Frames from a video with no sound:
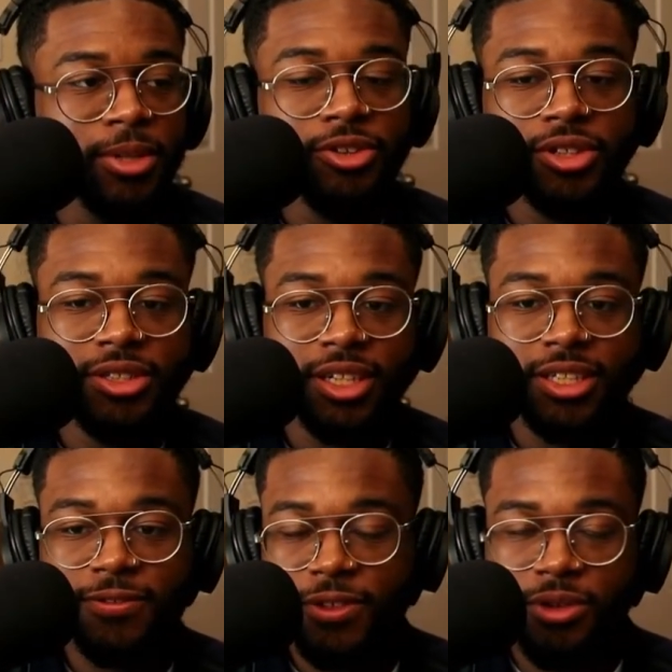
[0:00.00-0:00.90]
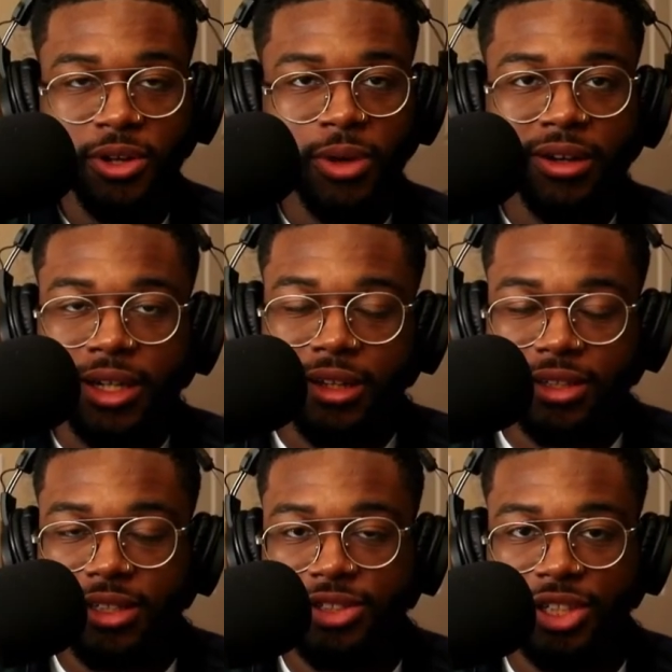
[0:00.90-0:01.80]
Literally, just if you know how
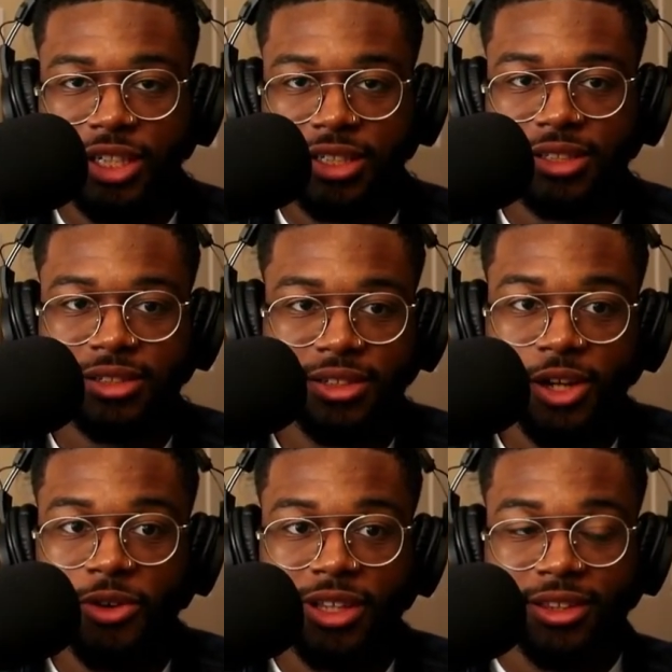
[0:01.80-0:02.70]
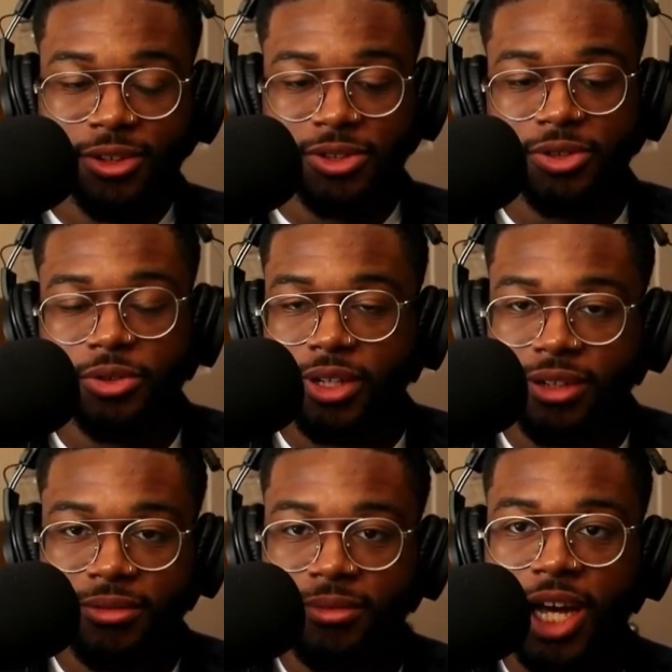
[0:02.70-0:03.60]
talented Jit is, knowing that those two
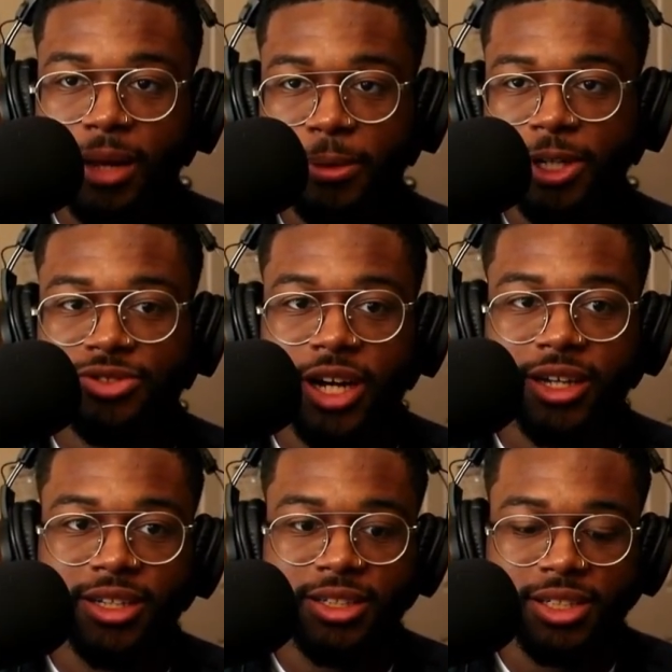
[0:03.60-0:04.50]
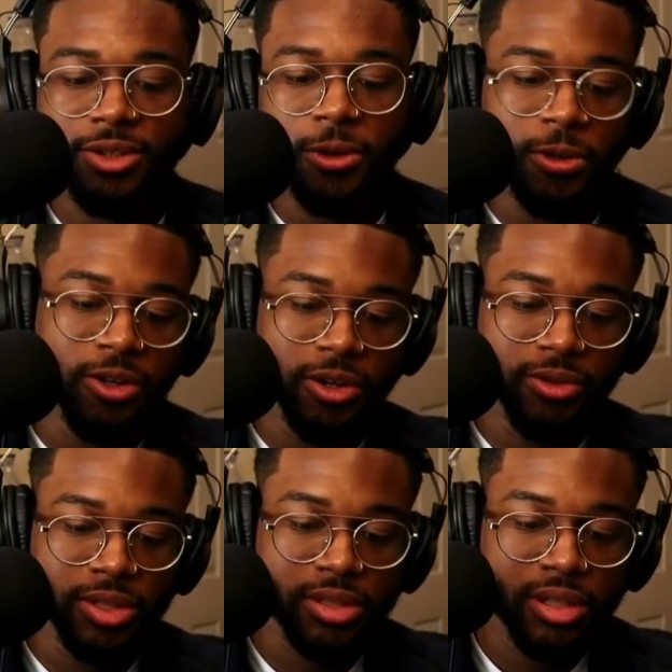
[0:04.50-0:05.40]
can hop on a track and still hold their
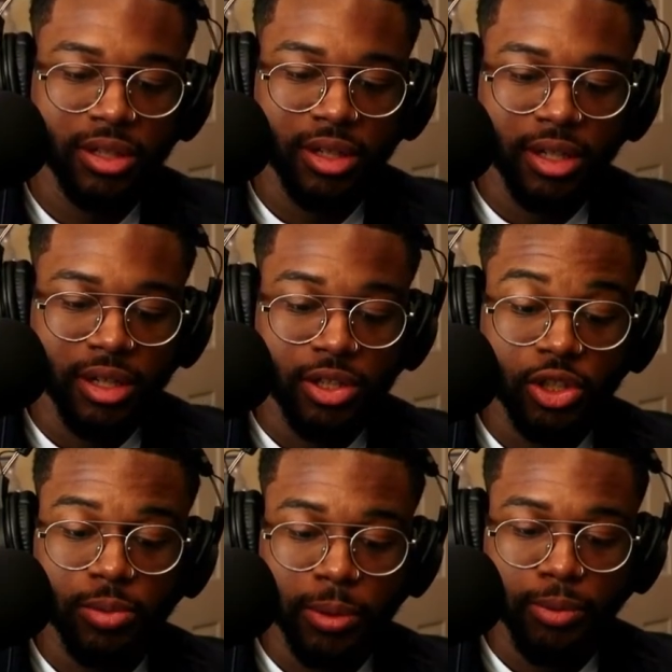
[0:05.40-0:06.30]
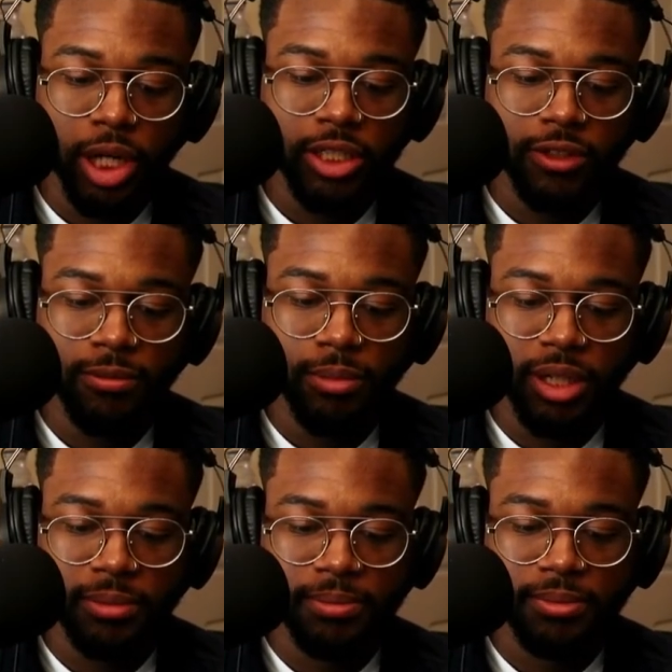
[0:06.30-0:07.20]
own is super impressive.
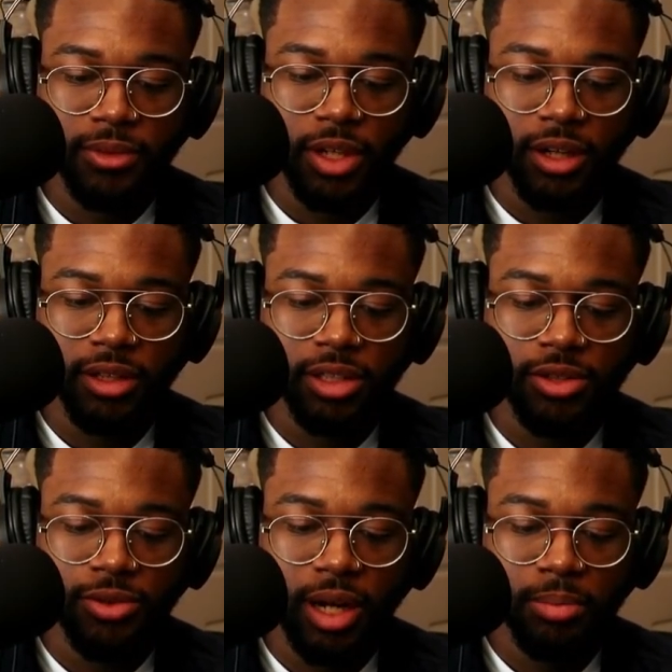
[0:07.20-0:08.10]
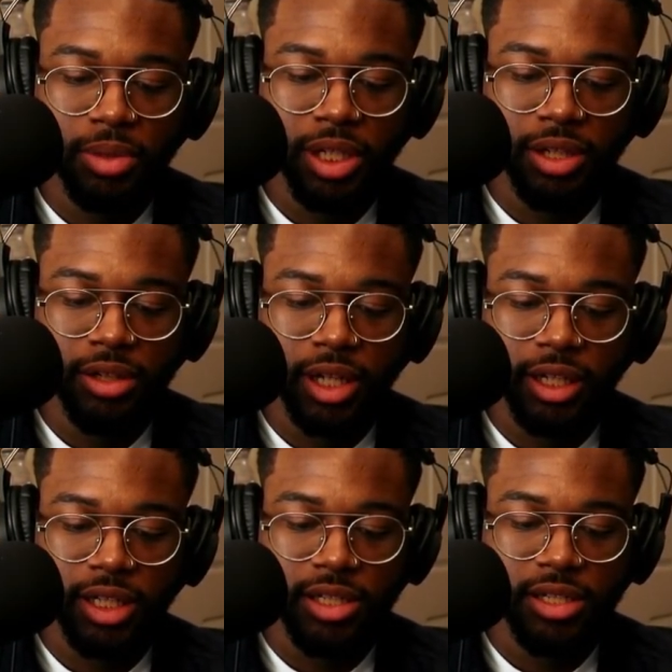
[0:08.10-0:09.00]
But on this new album here, like
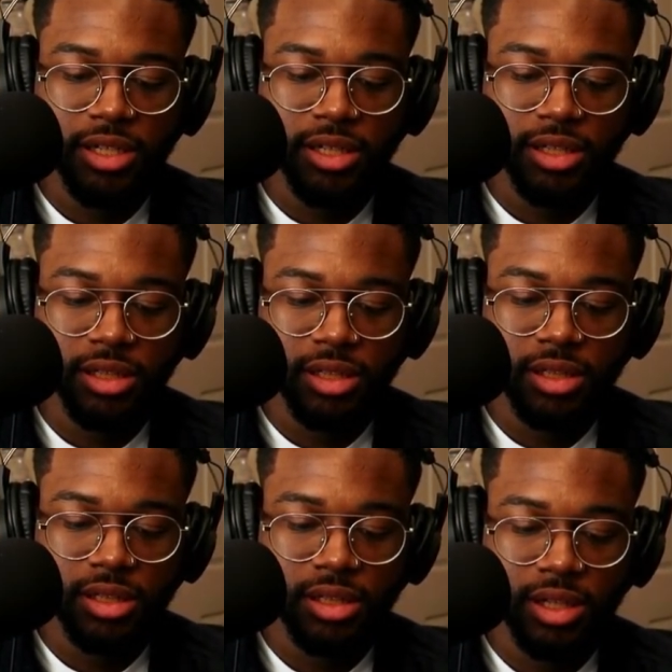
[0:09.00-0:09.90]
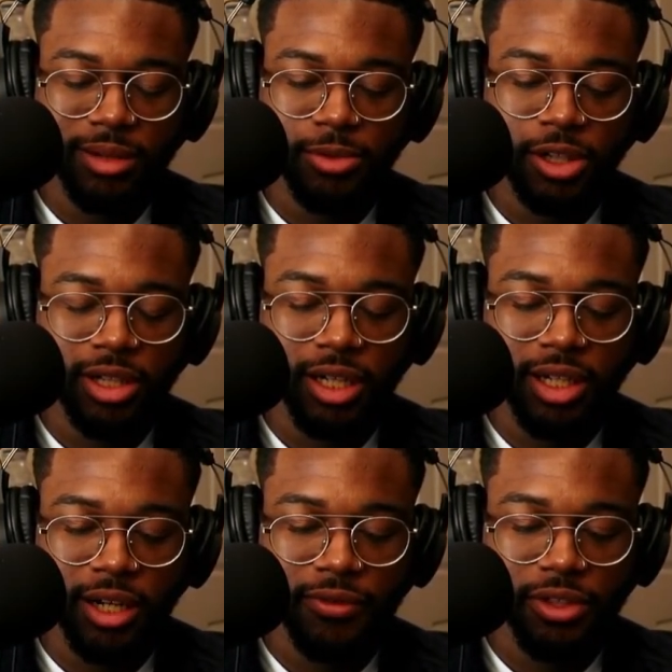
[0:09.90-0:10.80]
the album's called "I
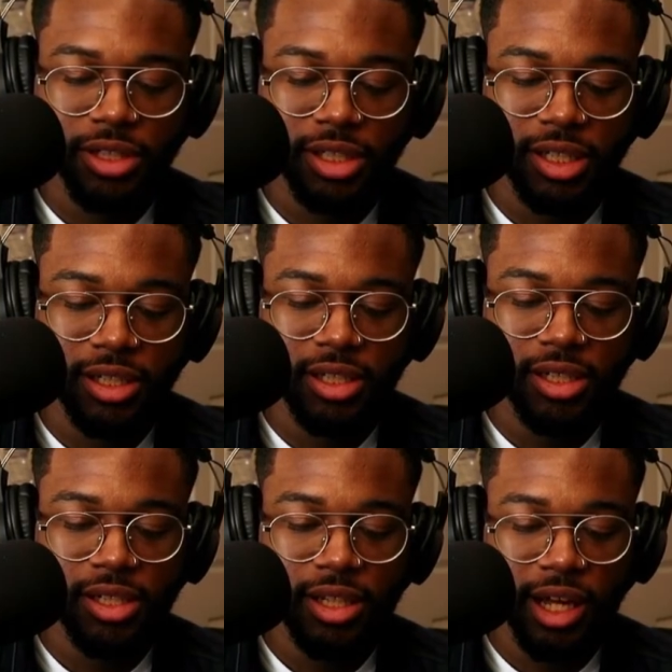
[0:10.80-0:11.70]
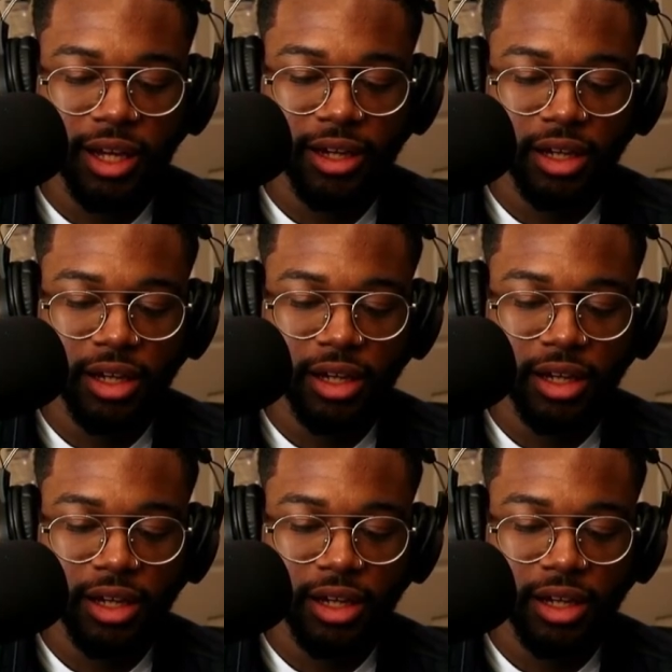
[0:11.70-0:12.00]
Died for This," and he like